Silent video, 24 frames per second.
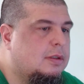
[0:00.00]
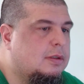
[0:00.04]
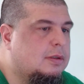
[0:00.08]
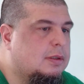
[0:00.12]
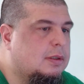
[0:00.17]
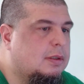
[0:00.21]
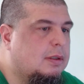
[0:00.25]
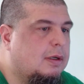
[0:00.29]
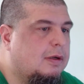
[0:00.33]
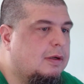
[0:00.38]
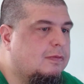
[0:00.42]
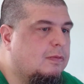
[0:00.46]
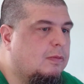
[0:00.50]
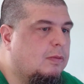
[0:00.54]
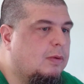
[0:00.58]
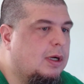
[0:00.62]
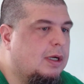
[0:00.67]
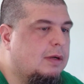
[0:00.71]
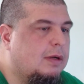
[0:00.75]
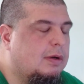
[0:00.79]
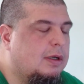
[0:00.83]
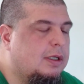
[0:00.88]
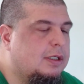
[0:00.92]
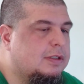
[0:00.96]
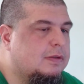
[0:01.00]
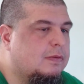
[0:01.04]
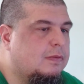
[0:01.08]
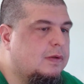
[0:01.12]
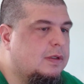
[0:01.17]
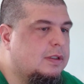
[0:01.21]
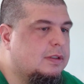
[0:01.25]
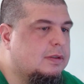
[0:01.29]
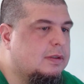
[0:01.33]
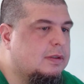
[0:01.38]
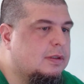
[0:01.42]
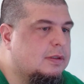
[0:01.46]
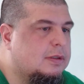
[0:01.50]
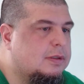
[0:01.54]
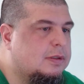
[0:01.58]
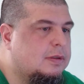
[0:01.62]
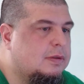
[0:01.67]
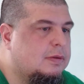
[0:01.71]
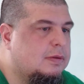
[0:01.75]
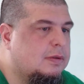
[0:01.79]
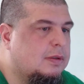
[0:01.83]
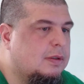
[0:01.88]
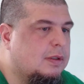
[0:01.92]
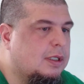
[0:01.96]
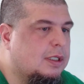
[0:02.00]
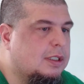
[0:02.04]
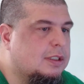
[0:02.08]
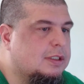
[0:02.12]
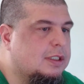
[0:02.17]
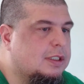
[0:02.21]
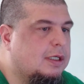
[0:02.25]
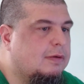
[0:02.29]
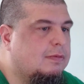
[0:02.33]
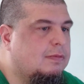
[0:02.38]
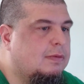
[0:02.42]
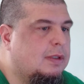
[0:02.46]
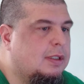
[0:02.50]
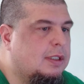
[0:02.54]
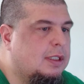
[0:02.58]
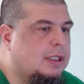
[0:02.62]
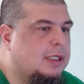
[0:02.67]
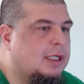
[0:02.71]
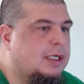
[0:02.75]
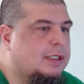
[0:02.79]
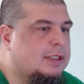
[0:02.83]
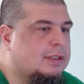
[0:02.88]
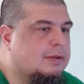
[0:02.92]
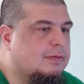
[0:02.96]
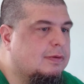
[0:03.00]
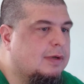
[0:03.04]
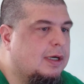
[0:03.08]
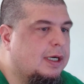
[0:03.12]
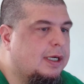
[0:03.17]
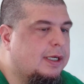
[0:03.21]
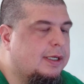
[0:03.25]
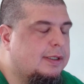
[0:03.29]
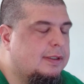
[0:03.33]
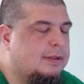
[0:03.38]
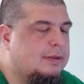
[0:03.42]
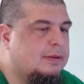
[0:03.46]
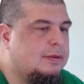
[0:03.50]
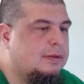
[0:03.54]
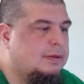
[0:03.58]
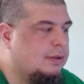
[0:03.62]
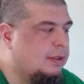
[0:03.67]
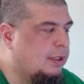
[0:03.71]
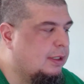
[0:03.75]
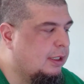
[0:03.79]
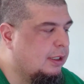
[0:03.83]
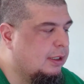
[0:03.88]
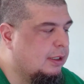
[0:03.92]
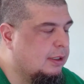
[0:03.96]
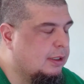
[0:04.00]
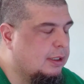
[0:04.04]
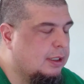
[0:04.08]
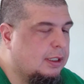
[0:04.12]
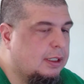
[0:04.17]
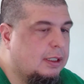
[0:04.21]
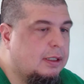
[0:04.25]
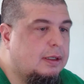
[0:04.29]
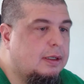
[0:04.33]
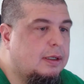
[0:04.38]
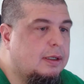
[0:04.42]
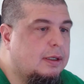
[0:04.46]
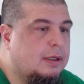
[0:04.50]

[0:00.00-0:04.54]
I have a wide range of interest. Like I said, I really like to write, and I